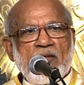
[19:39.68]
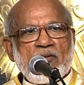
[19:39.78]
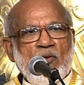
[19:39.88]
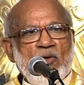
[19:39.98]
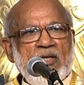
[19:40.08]

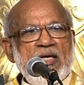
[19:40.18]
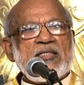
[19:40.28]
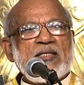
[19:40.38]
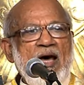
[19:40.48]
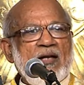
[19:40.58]
So
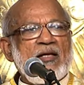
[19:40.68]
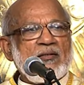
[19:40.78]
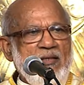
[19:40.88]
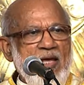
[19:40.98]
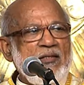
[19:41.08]
these are the
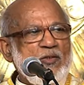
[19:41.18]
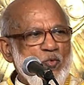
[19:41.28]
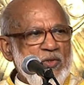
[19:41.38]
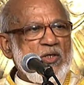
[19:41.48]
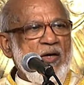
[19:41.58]
things
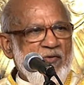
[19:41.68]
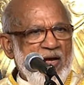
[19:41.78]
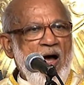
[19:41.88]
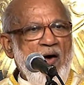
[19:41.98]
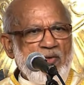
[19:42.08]
which
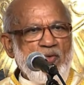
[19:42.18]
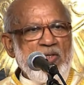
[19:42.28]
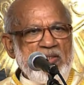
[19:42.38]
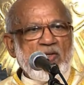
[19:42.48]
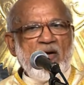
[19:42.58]
we have to
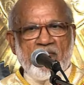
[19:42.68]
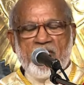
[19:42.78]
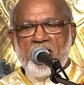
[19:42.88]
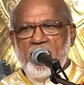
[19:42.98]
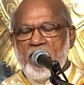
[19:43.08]
discover.
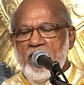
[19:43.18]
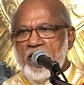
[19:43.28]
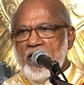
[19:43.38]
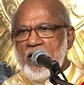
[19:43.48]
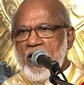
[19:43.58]

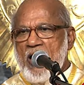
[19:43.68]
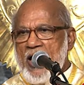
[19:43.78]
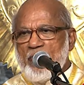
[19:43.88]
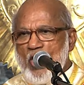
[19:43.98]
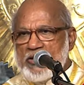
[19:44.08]

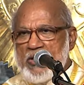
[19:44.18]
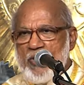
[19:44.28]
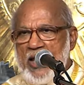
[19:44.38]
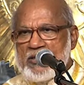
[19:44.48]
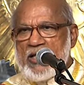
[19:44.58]
I'm not
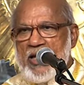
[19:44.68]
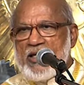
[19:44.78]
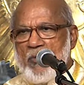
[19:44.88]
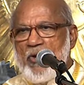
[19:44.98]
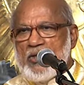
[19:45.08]
simply
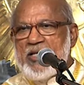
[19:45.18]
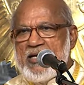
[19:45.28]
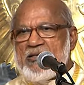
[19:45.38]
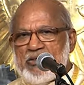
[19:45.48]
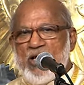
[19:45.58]
saying about the
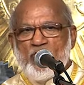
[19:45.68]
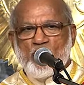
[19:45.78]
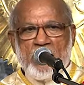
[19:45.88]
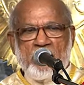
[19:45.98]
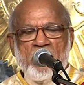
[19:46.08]

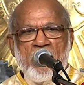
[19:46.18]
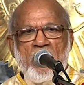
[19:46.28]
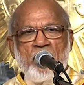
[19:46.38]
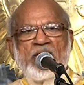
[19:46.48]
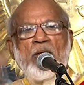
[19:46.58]
incensing,
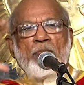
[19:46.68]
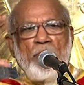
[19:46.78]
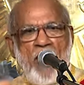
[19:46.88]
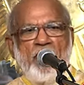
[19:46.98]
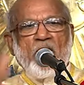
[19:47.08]
but the
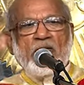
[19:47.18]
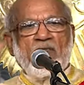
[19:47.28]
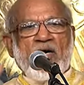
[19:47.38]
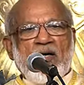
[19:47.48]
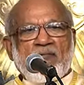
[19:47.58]
power of the
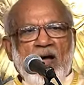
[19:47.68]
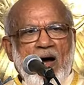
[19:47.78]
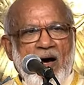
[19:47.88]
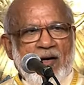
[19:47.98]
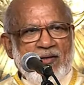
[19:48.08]
word of
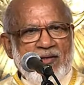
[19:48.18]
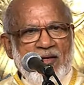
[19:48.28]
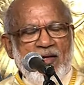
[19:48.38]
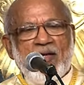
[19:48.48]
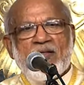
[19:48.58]
God,
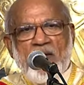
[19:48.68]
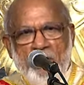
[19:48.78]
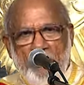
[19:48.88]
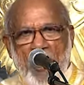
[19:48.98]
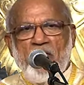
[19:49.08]
the
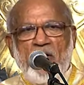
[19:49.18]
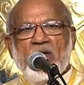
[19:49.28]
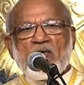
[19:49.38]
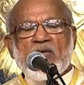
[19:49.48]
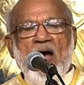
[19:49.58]
power
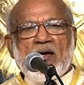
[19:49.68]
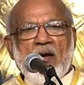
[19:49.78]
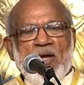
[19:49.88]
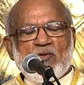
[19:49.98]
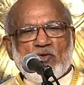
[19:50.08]
of the
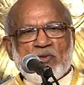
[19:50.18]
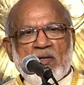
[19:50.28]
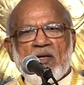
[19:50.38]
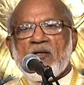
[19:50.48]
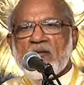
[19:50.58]
sacraments,
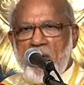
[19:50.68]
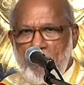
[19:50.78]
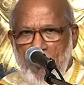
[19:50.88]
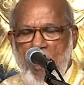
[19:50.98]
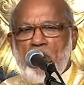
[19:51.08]
the
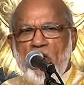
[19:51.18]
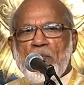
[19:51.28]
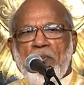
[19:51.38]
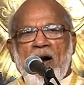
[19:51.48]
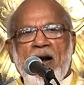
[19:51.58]
power
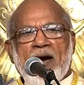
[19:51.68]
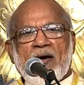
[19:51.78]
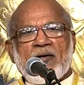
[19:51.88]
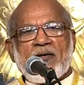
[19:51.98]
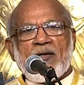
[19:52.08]
of
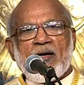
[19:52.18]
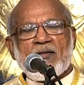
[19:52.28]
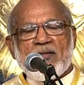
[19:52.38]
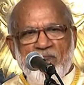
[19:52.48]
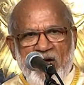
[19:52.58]
prayer,
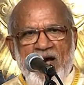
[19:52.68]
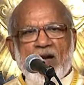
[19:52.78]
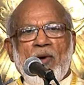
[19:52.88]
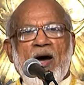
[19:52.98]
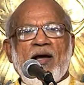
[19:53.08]

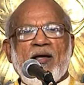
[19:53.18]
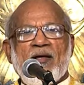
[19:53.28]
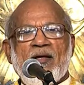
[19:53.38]
whereby